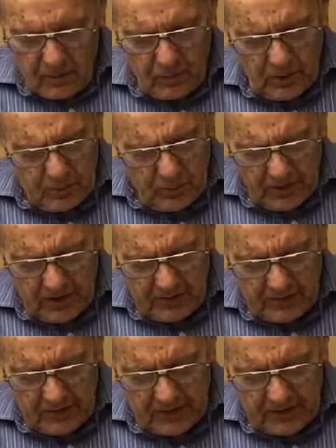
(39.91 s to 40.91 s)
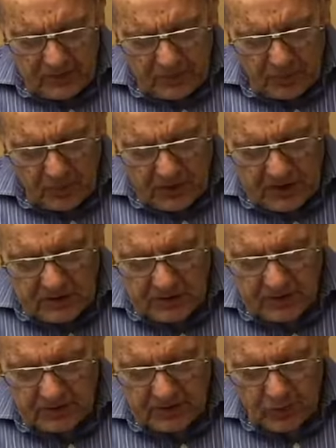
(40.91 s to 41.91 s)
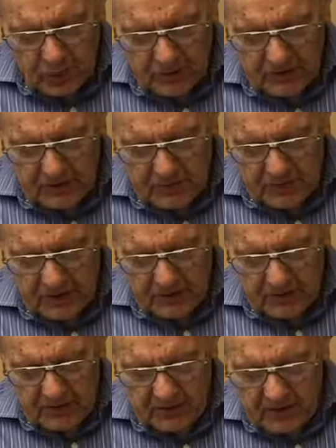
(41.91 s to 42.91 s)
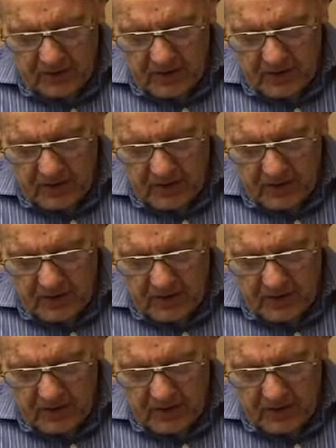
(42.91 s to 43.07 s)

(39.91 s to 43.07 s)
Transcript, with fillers: We pray for the inspiration of your Holy Spirit